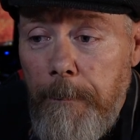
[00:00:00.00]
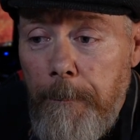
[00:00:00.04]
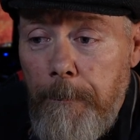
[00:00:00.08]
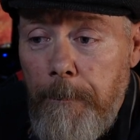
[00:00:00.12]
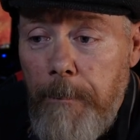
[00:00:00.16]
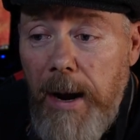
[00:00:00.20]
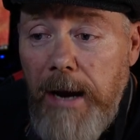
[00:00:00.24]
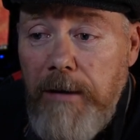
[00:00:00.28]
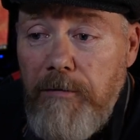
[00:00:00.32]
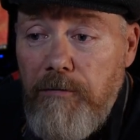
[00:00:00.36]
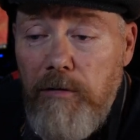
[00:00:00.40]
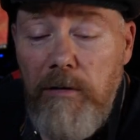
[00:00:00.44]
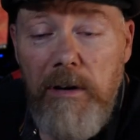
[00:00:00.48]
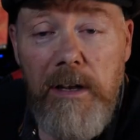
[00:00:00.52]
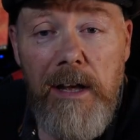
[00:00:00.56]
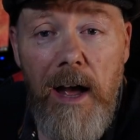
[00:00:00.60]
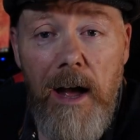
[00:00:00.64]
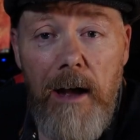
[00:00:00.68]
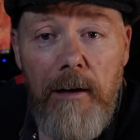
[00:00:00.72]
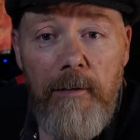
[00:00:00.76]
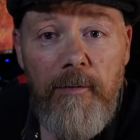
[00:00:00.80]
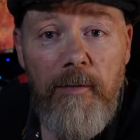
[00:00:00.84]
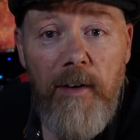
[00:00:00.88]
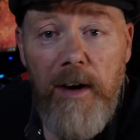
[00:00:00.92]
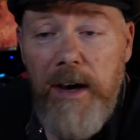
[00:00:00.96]
petrol
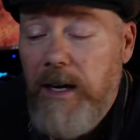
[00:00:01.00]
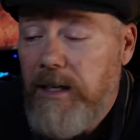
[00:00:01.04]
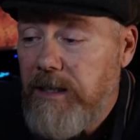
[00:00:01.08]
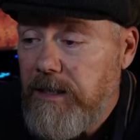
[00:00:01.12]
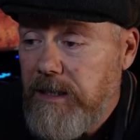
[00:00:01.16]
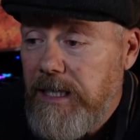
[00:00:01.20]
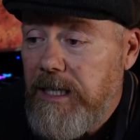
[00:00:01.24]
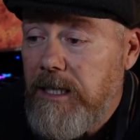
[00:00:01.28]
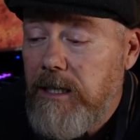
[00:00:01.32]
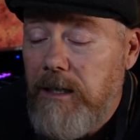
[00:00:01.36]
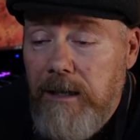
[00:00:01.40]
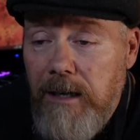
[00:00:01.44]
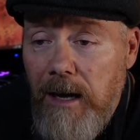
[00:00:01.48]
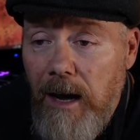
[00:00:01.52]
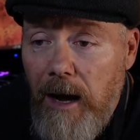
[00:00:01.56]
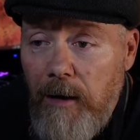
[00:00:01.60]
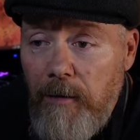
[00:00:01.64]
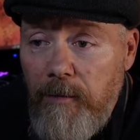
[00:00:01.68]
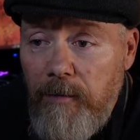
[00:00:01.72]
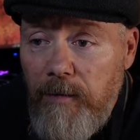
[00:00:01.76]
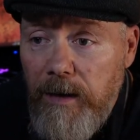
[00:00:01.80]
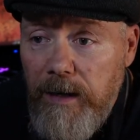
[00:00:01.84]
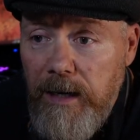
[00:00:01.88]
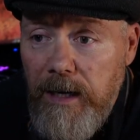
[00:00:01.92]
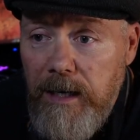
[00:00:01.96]
car fires, diesel car
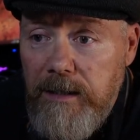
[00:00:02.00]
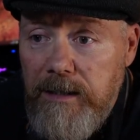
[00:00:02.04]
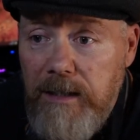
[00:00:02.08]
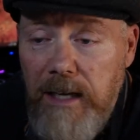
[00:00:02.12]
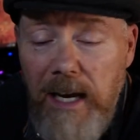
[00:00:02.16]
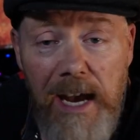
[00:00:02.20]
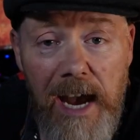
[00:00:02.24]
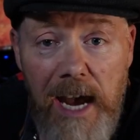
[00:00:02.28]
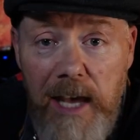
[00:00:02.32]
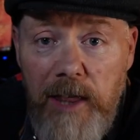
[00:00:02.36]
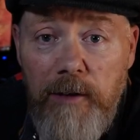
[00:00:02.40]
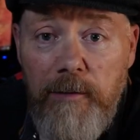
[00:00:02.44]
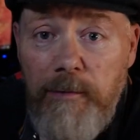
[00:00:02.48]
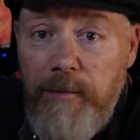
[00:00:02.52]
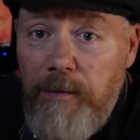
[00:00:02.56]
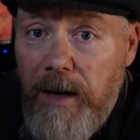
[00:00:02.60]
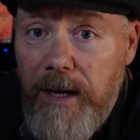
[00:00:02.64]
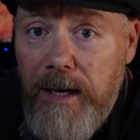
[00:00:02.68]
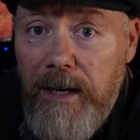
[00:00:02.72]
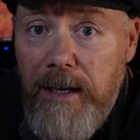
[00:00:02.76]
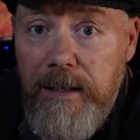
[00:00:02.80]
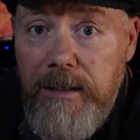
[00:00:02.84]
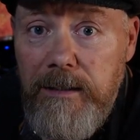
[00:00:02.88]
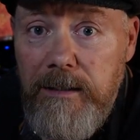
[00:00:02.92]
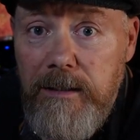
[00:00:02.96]
fires, other
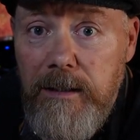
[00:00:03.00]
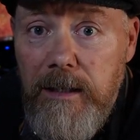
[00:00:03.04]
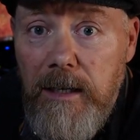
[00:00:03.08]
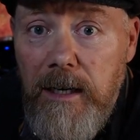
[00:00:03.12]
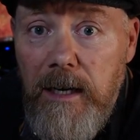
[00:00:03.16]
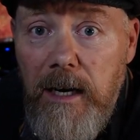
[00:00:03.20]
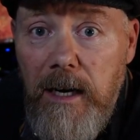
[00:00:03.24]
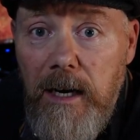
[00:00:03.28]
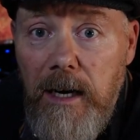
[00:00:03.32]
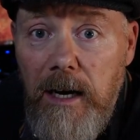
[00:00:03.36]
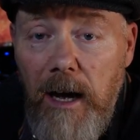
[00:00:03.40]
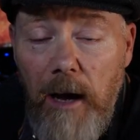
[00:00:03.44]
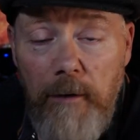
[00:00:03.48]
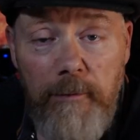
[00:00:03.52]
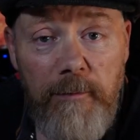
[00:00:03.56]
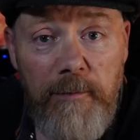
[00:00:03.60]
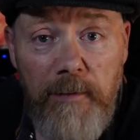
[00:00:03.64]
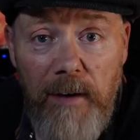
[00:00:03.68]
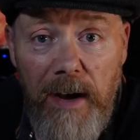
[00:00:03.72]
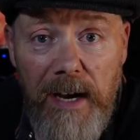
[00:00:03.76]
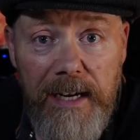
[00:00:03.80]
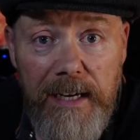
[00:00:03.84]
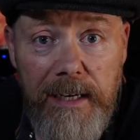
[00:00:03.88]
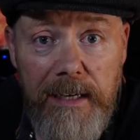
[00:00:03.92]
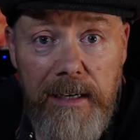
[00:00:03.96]
fires are
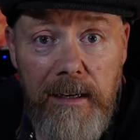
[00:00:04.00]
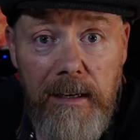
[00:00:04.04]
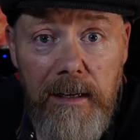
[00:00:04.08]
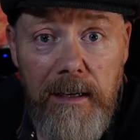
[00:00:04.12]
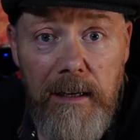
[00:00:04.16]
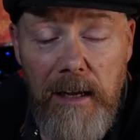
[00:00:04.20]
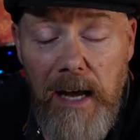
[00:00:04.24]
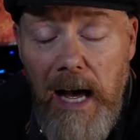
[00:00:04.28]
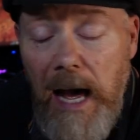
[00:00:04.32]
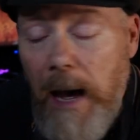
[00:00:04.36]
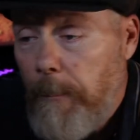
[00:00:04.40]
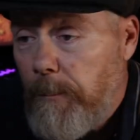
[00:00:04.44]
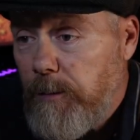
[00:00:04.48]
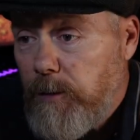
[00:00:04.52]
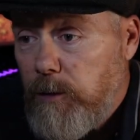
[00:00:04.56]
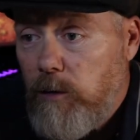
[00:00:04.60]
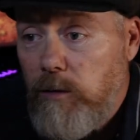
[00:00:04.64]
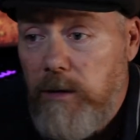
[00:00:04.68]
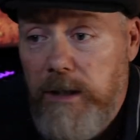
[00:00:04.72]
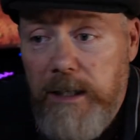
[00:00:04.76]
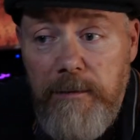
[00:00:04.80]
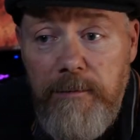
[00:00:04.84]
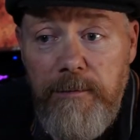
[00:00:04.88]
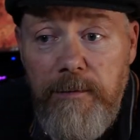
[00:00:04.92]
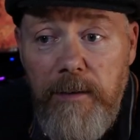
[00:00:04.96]
fine,
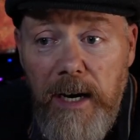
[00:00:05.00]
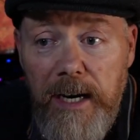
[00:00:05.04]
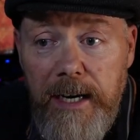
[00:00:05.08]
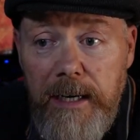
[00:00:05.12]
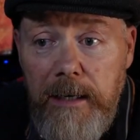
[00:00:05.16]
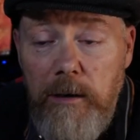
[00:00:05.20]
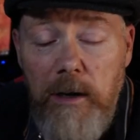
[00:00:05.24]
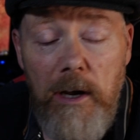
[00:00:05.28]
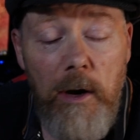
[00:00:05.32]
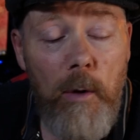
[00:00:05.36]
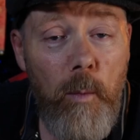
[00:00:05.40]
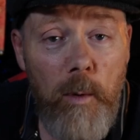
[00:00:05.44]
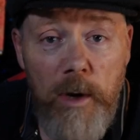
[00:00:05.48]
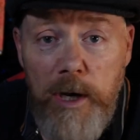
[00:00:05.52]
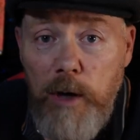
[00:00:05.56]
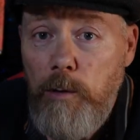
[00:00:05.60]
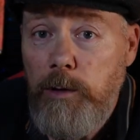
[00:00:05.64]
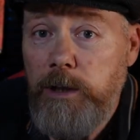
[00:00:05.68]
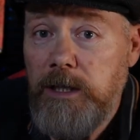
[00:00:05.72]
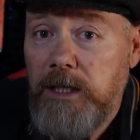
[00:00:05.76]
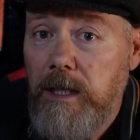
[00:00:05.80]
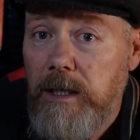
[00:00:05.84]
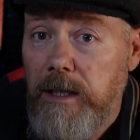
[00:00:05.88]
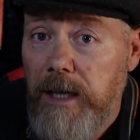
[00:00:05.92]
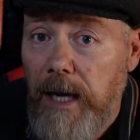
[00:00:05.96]
absolutely fine. We're
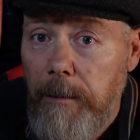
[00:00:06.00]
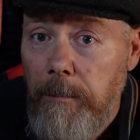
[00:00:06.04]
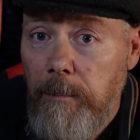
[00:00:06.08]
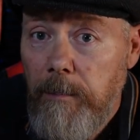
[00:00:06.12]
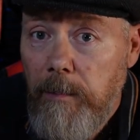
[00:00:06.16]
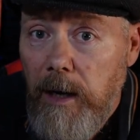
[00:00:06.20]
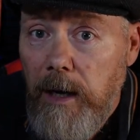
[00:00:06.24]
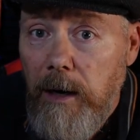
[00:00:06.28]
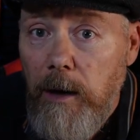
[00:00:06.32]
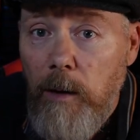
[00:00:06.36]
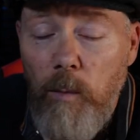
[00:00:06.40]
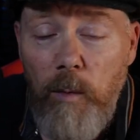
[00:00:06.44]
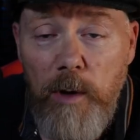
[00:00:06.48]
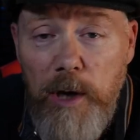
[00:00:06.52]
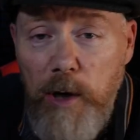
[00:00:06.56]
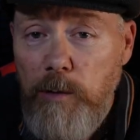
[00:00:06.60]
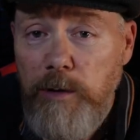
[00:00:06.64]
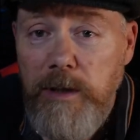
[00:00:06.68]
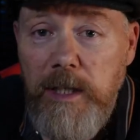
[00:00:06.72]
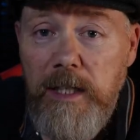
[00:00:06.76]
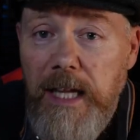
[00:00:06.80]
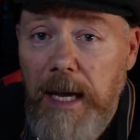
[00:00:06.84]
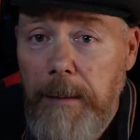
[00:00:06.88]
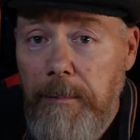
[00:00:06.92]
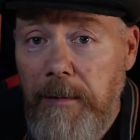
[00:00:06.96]
used to them. We're used
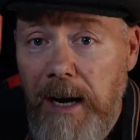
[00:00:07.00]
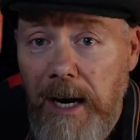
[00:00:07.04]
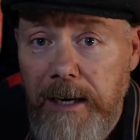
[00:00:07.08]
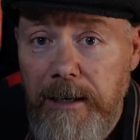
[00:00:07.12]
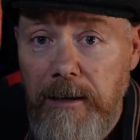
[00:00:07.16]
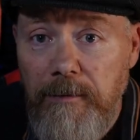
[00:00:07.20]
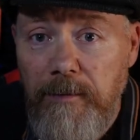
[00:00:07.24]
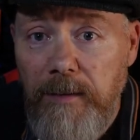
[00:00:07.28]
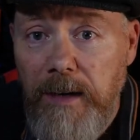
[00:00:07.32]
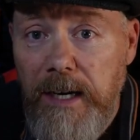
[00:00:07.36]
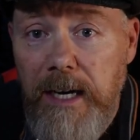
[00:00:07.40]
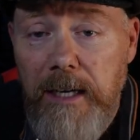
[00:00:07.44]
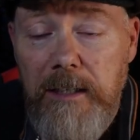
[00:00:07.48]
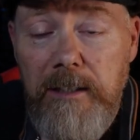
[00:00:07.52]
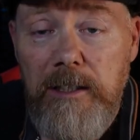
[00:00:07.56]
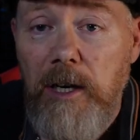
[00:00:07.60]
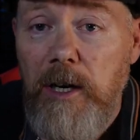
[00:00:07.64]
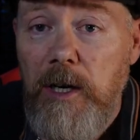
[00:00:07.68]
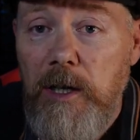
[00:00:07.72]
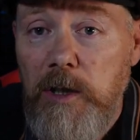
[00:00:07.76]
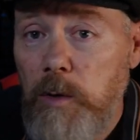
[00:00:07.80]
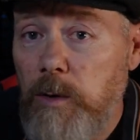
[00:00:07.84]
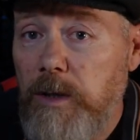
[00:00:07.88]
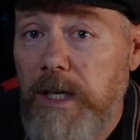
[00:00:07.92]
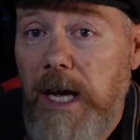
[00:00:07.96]
to them kind of fires,
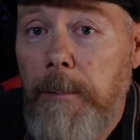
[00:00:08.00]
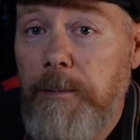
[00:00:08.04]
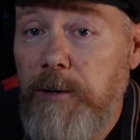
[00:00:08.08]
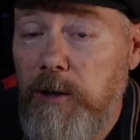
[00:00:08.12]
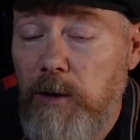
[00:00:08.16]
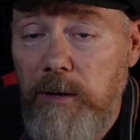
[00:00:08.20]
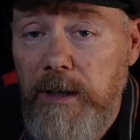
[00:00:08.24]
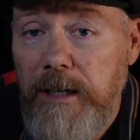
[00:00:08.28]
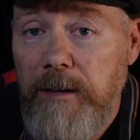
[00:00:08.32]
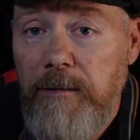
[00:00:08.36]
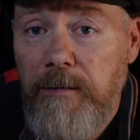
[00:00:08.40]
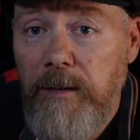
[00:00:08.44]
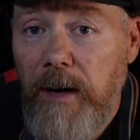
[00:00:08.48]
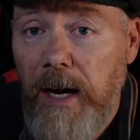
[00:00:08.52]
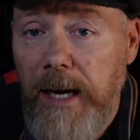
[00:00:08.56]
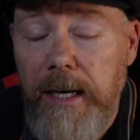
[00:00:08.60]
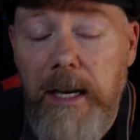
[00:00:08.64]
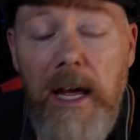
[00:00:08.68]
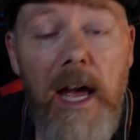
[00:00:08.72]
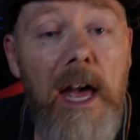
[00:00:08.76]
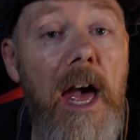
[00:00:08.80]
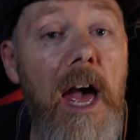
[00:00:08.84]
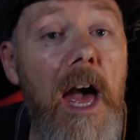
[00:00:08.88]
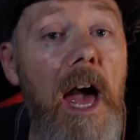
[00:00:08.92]
so it's absolutely fine.